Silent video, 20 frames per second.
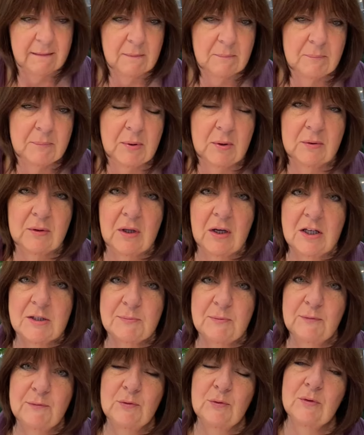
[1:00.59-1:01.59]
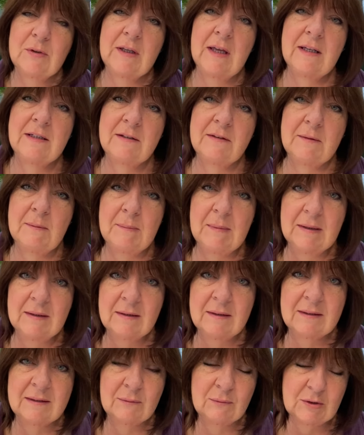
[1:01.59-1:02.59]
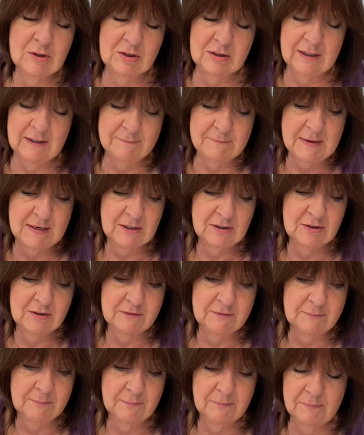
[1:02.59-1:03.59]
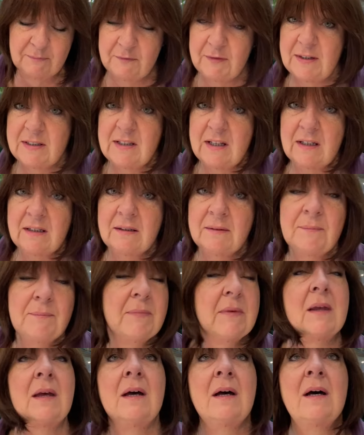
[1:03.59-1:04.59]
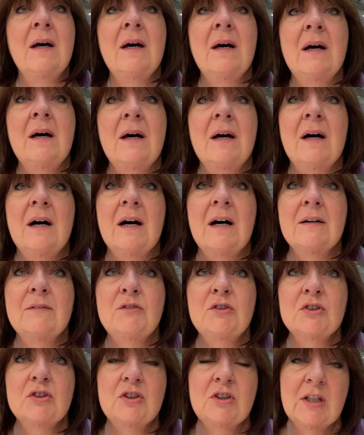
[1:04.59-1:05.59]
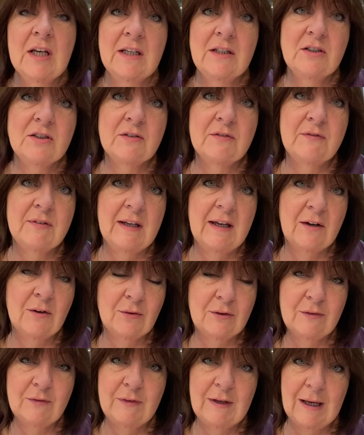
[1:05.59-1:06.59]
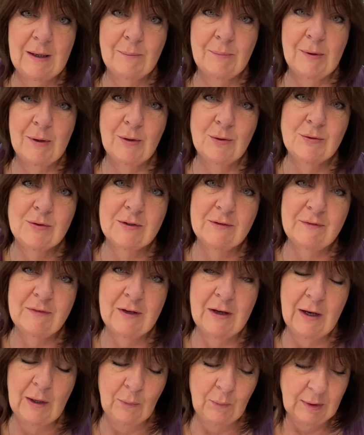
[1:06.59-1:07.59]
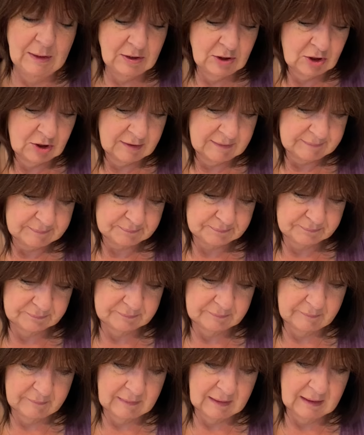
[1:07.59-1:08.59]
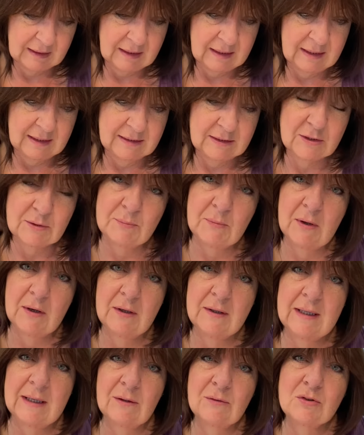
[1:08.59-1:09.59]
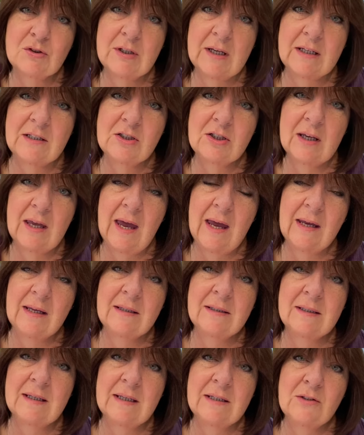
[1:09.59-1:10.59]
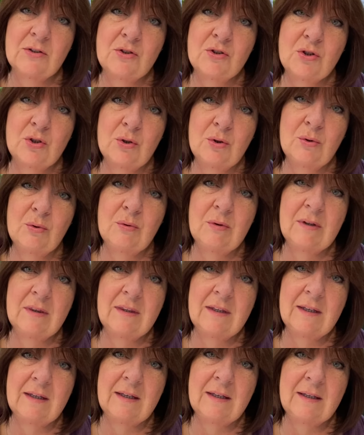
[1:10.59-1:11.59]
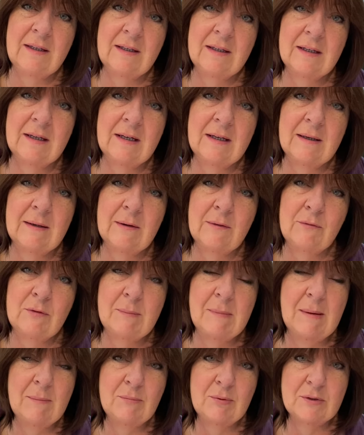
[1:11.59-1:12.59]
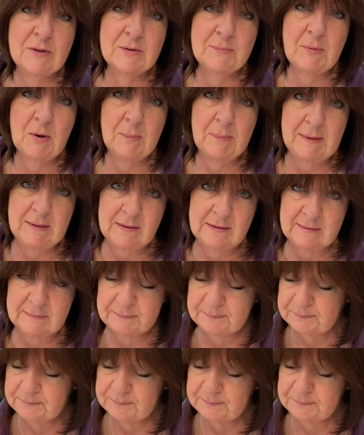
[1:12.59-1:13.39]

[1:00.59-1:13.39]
podcast before the end of the month, which I've managed to fit in. I've just changed the flag on the flagpole to the Flying Witch, and tomorrow that will change again into the Remembrance Poppies.